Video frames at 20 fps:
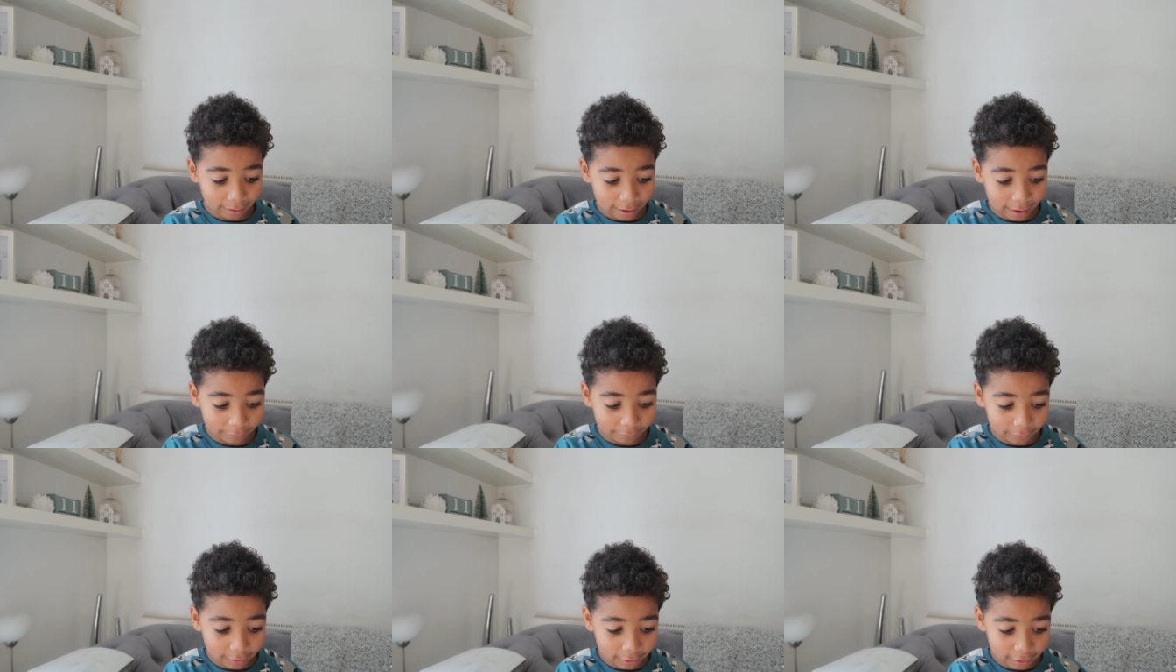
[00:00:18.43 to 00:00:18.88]
They
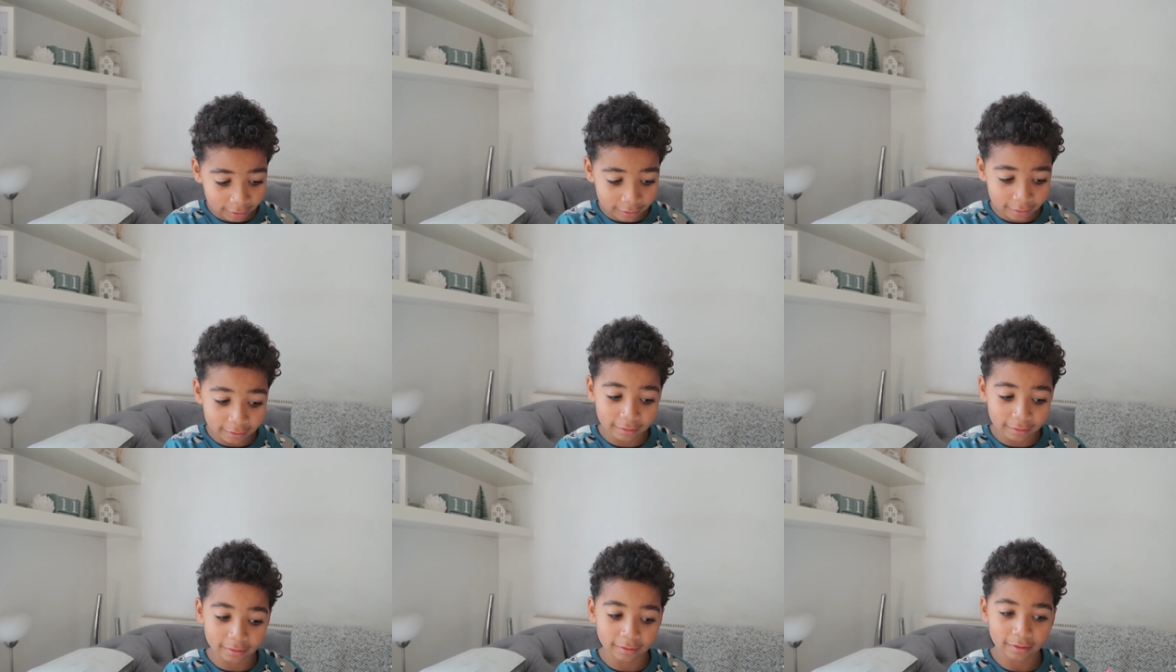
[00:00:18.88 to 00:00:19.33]
have
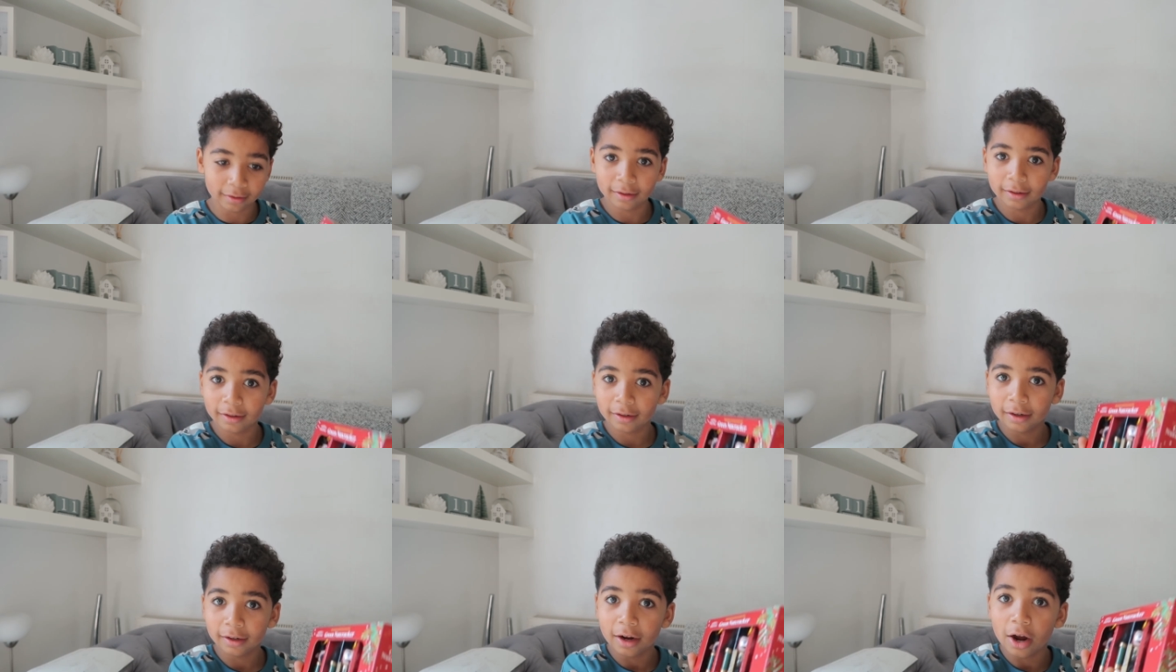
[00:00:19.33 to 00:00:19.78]
guns
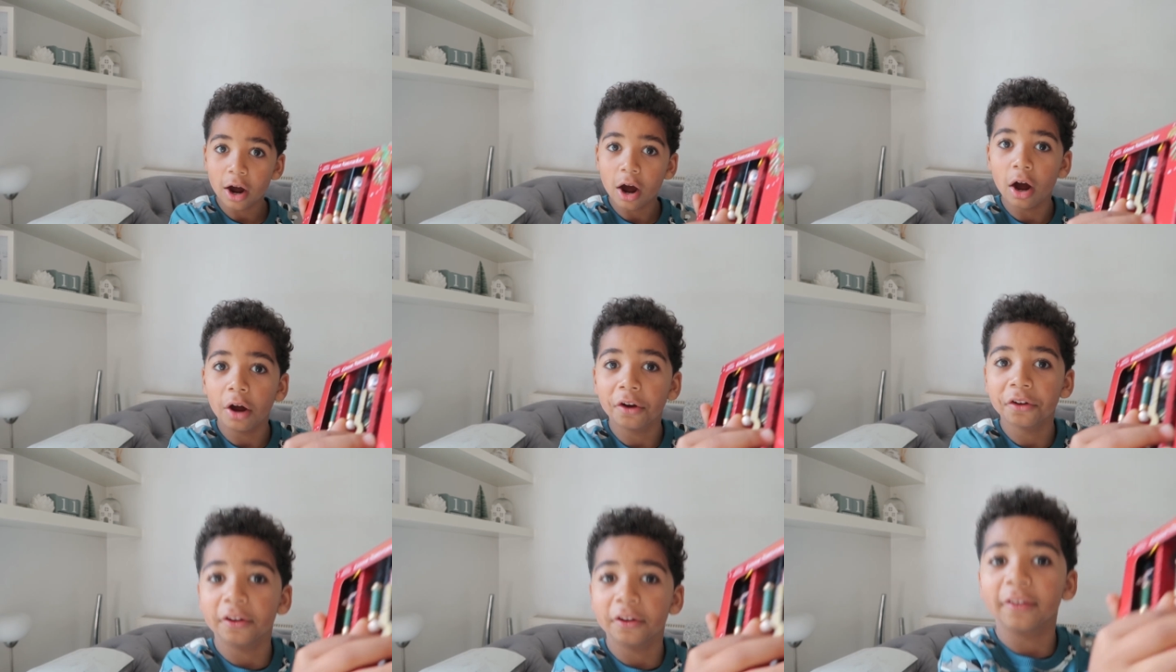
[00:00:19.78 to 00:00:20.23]

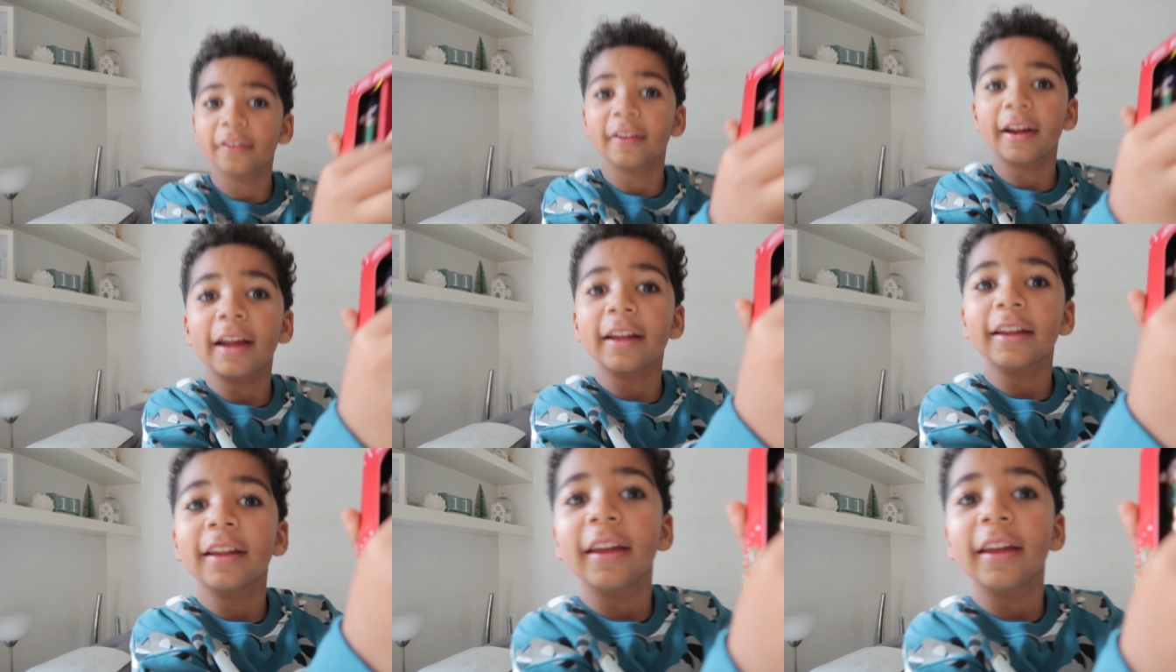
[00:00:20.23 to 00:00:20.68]
on the
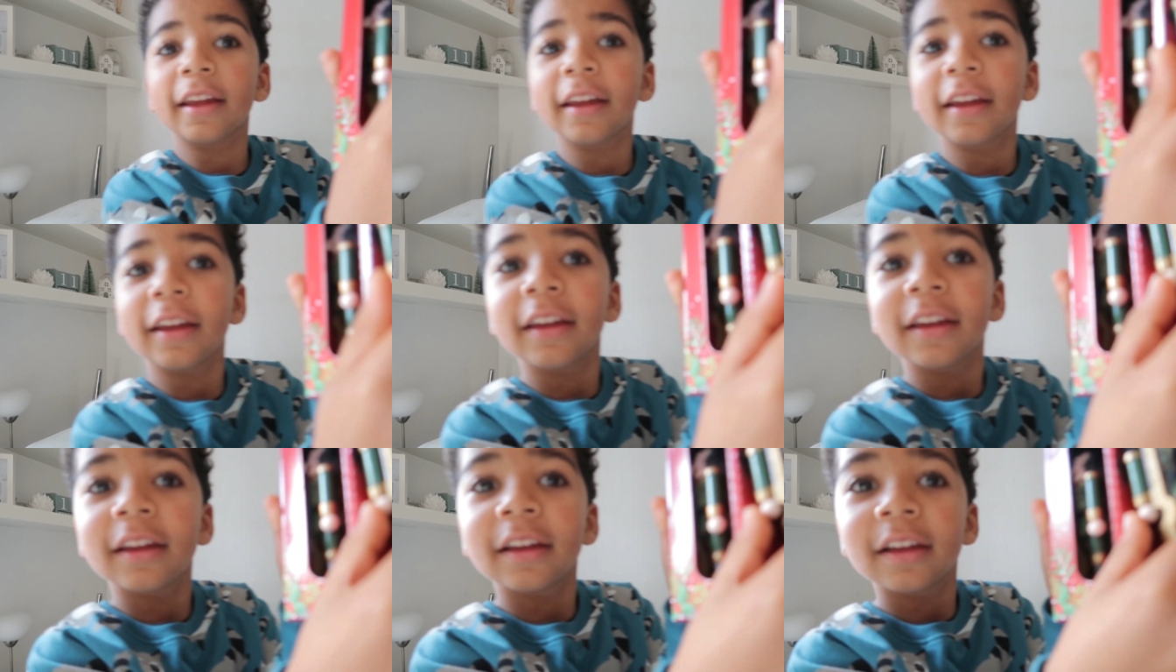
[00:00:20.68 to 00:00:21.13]
side
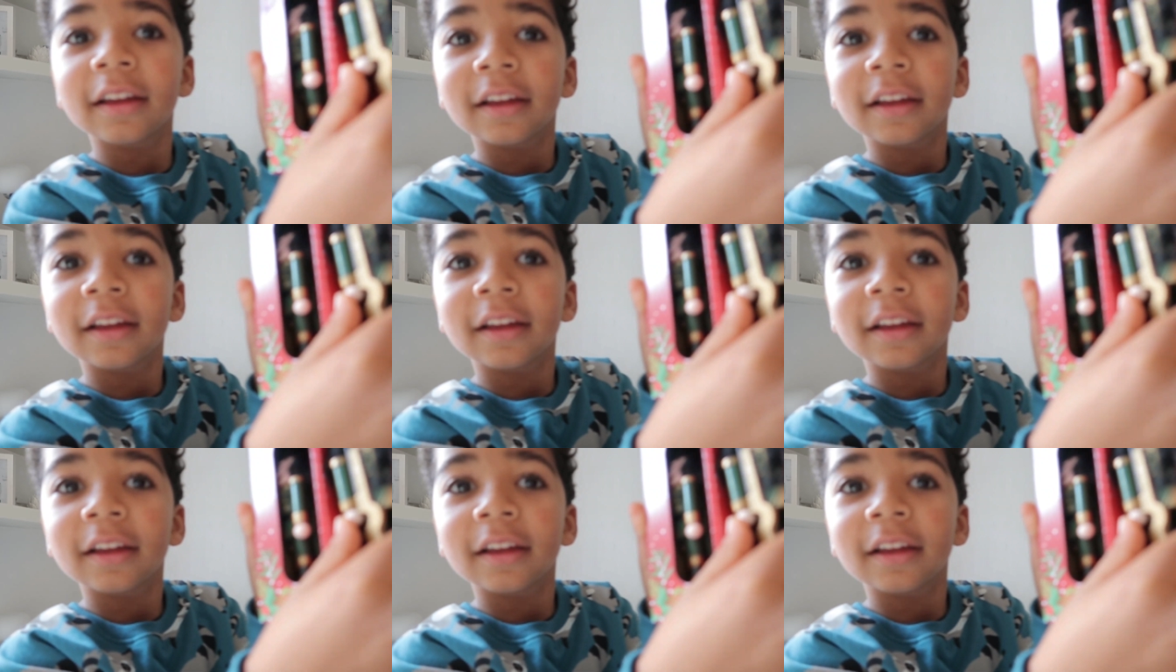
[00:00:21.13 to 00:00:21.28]
here.